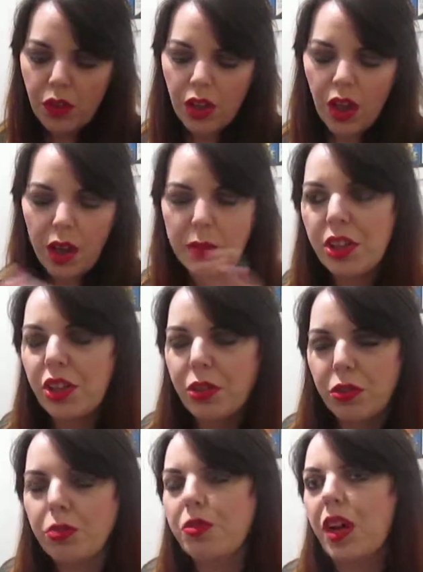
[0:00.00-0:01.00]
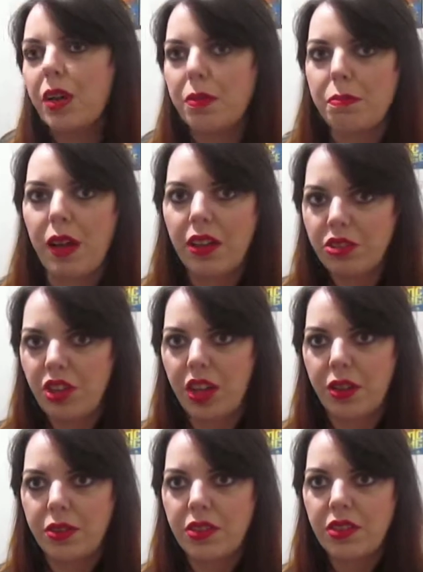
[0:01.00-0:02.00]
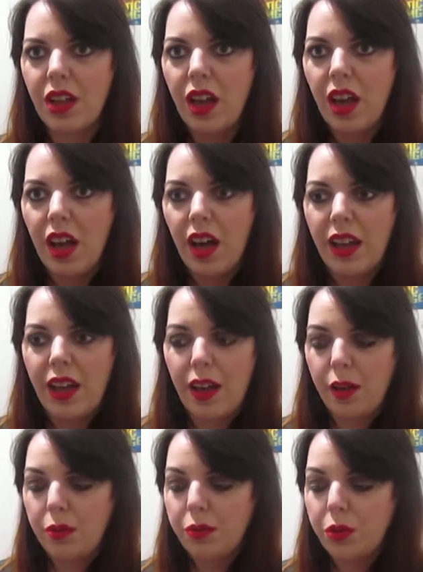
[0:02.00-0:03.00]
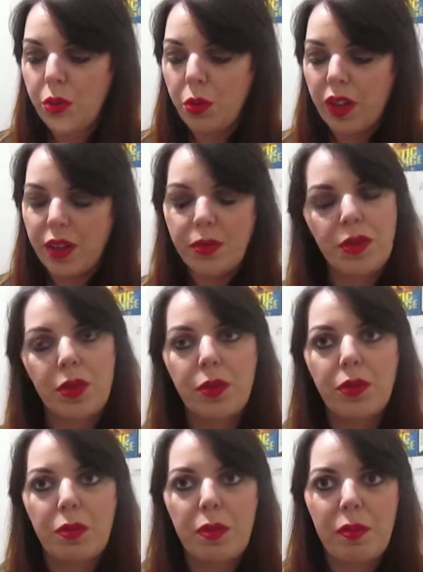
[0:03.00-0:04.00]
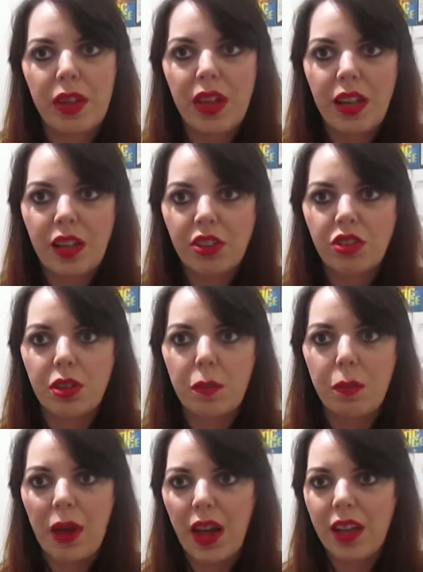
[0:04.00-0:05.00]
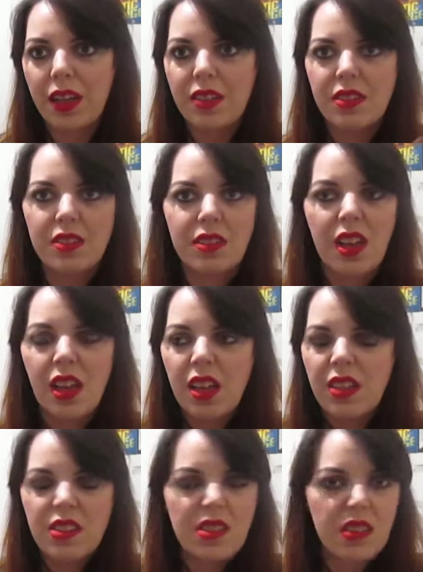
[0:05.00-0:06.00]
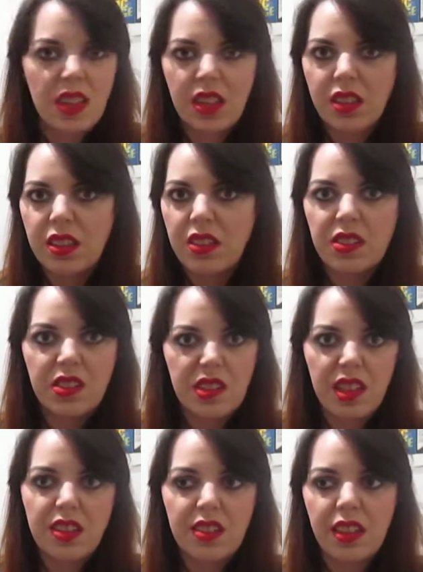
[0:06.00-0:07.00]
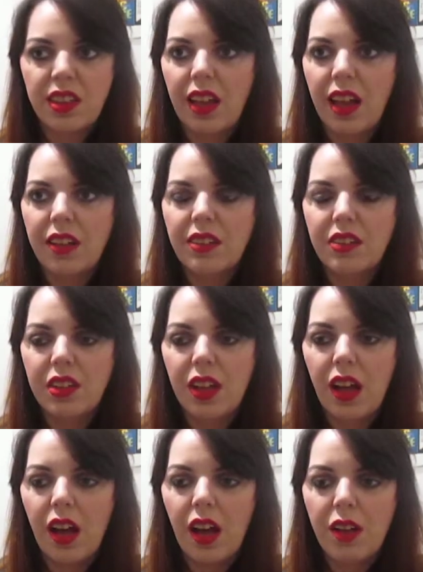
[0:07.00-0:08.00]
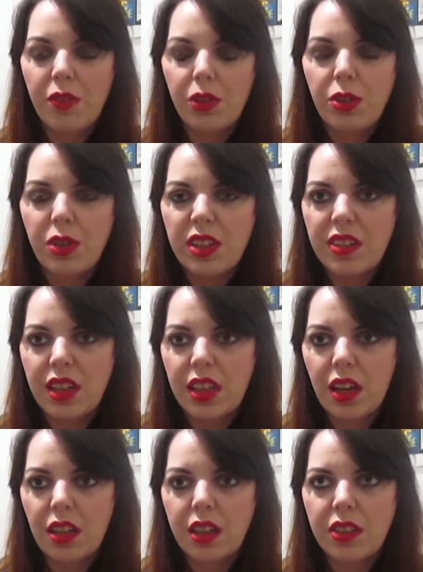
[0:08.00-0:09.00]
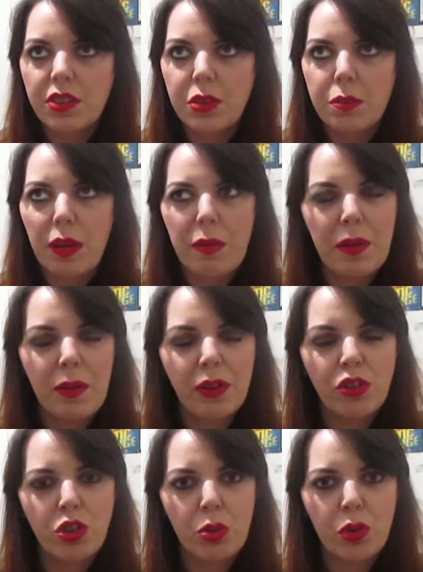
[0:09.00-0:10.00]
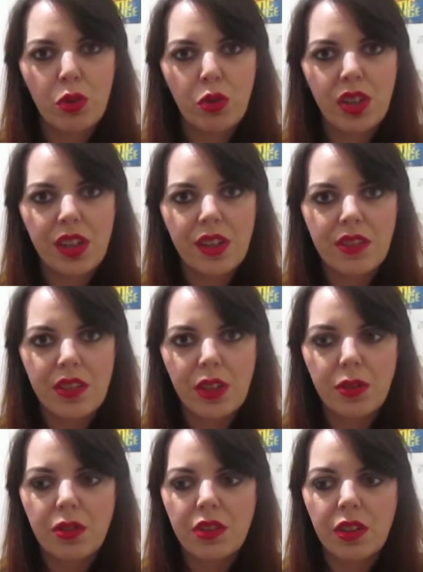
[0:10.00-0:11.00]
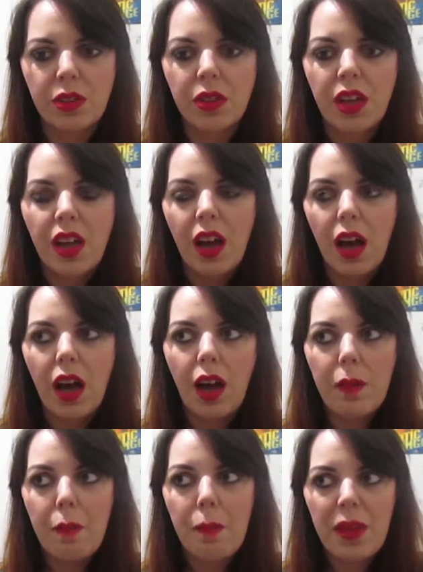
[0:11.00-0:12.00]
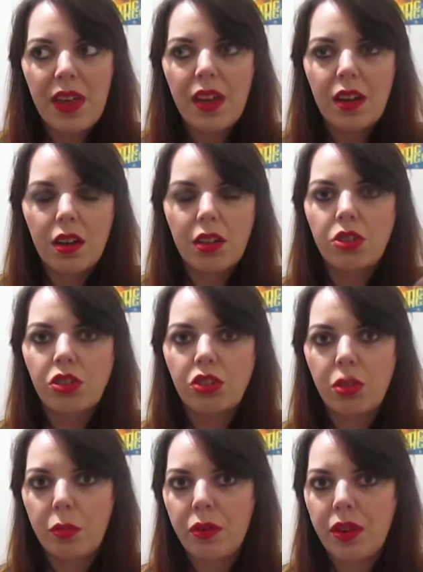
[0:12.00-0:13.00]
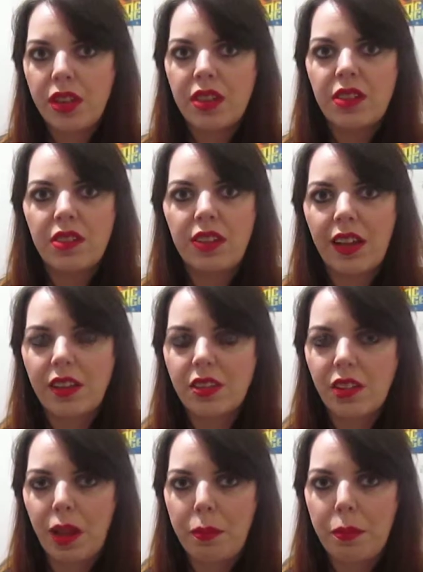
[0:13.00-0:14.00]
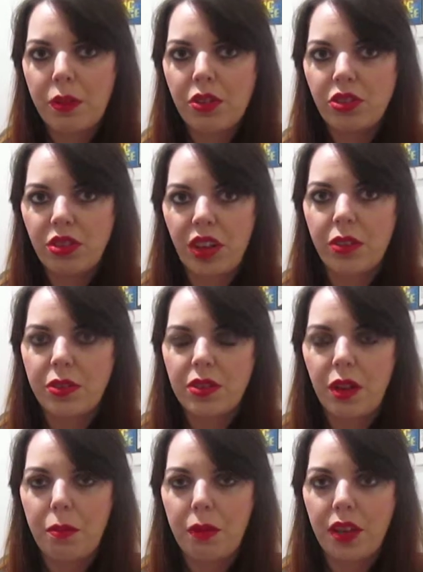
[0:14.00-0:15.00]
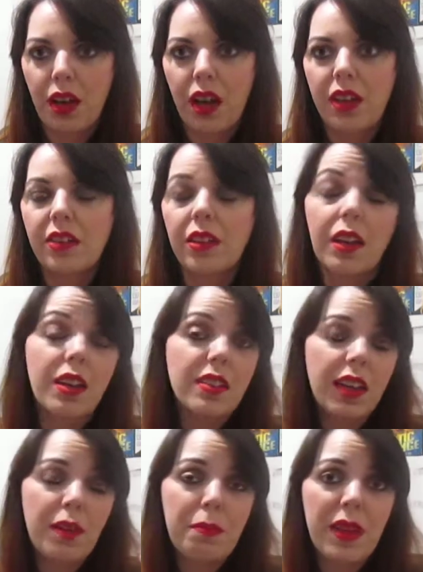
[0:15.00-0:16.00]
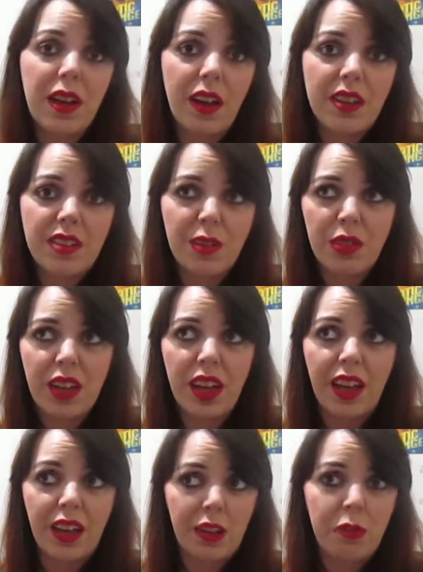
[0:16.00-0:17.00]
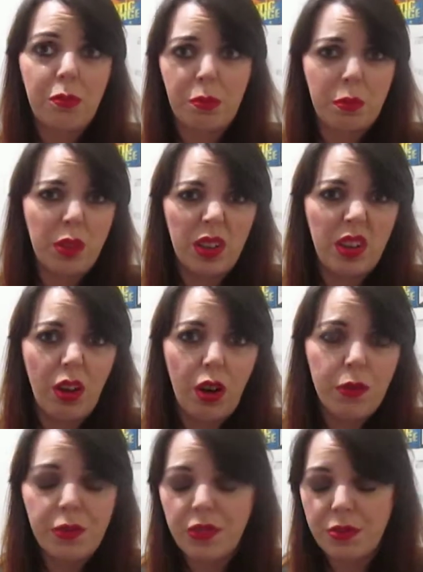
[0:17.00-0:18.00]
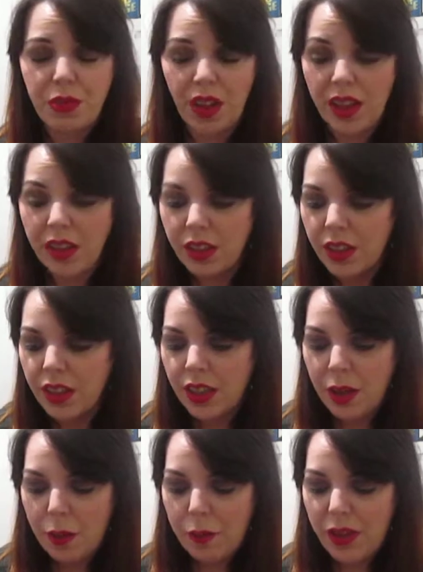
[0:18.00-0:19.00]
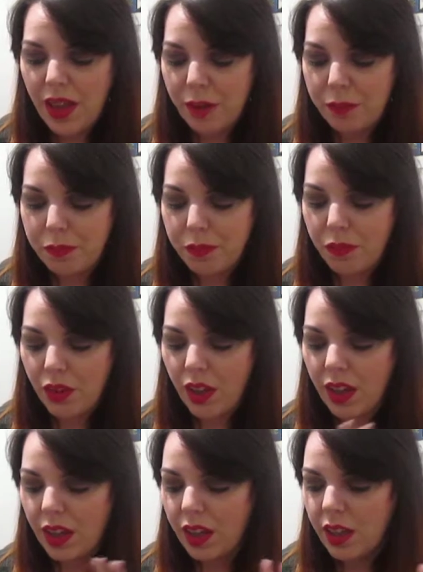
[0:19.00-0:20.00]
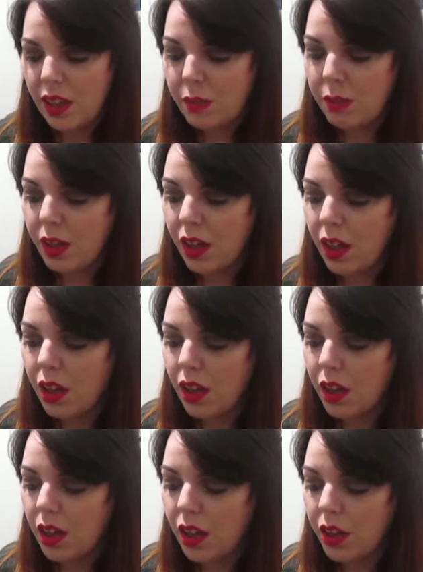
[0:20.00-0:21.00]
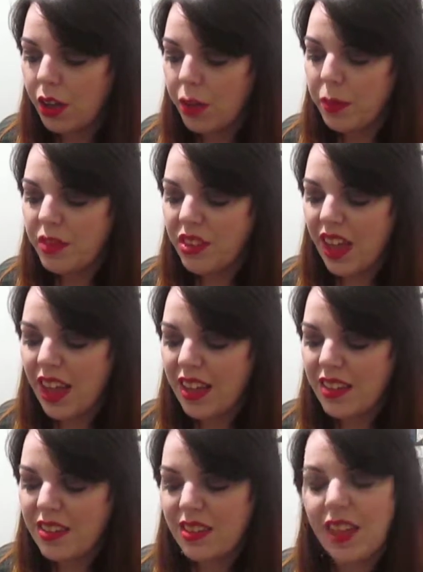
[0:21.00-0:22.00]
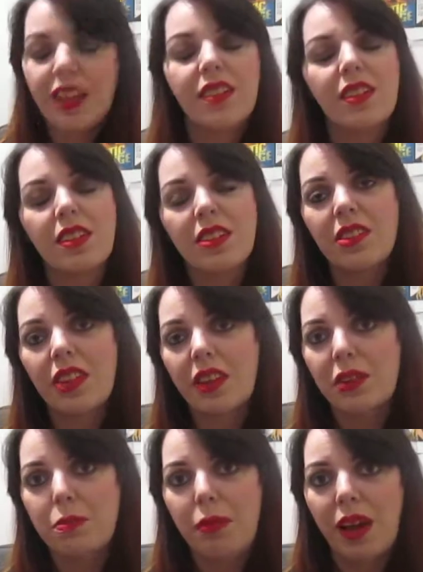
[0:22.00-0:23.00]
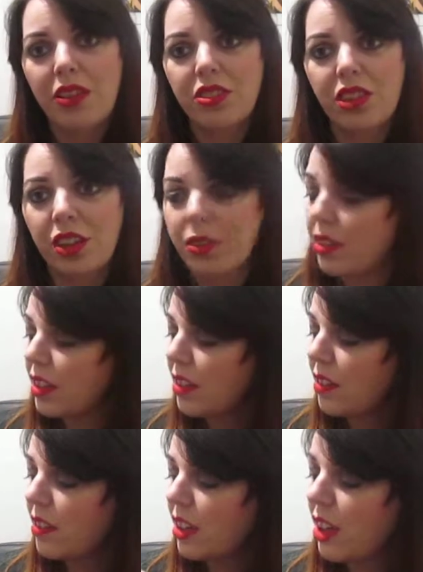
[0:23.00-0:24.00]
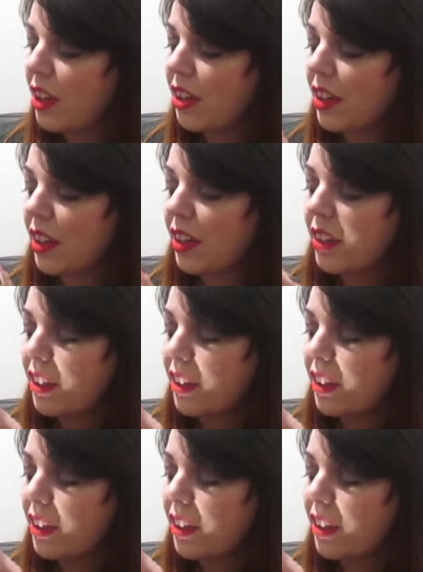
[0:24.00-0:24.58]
I'm a huge fan of matte shadows. I have quite a few of them in my collection, palettes, singles, things like that. I've only recently gotten into them, maybe about 2 or 3 years ago, so I'm big on shimmery satin type shadows on my eyes. Because I have big eyes, I feel like I can pull it off, it's fine. But yeah, Urban Decay states 6 matte shadows. It's clearly